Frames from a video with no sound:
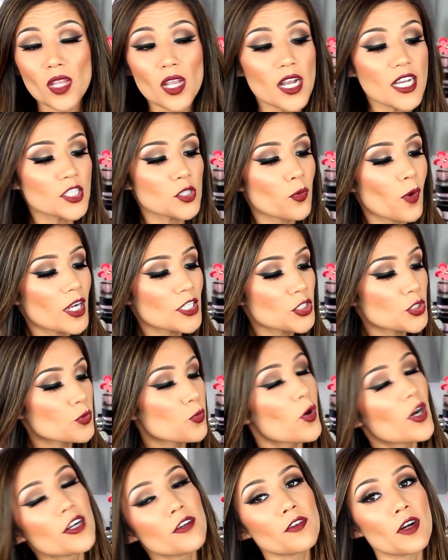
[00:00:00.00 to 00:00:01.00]
I swatched
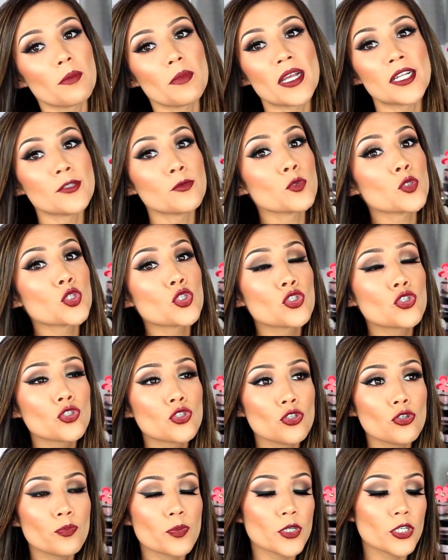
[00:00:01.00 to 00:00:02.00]
one of them and it was
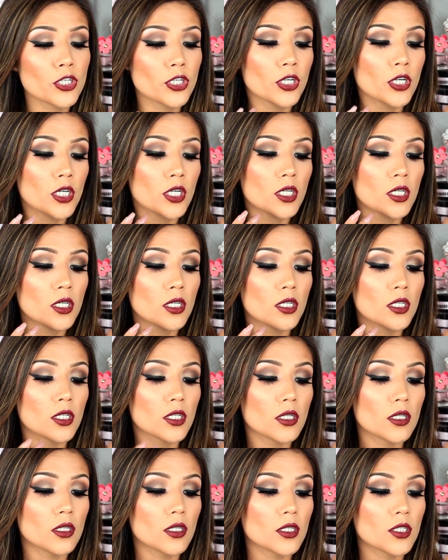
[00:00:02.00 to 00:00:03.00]
super
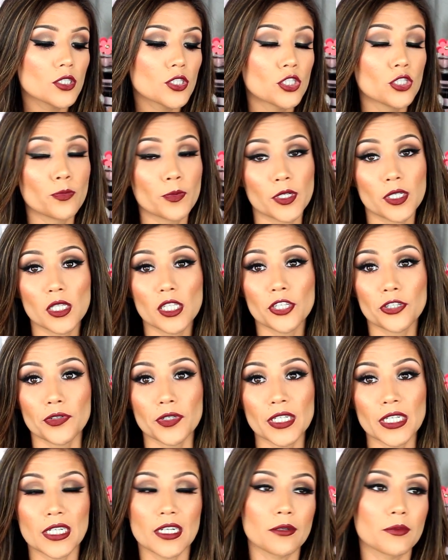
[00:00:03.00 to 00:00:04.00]

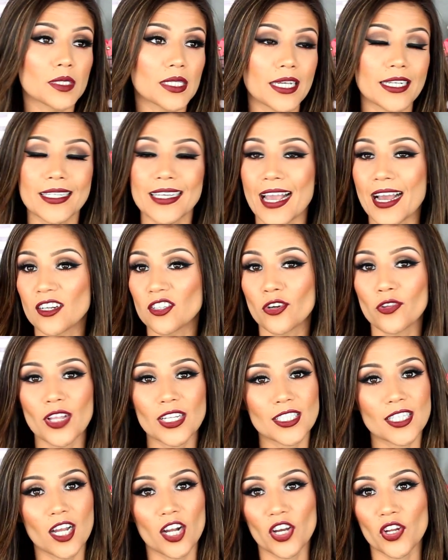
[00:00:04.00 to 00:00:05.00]
glittery, and I was like, yeah, no,
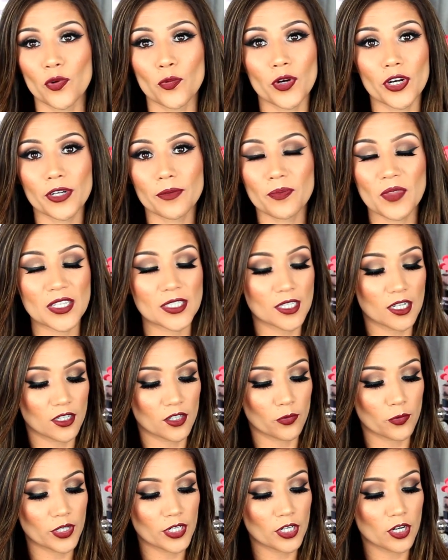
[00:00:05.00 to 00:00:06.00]
that's not gonna work. That's not
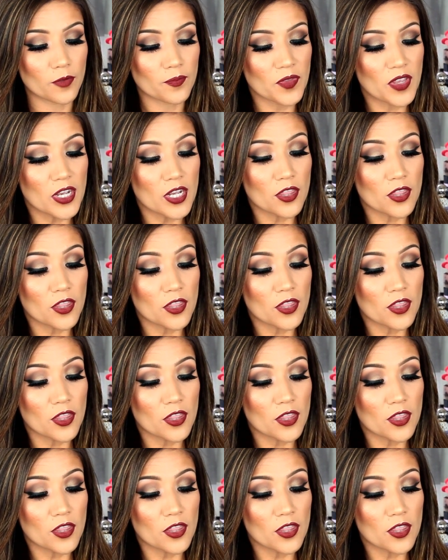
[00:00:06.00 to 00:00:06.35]
gonna work at all.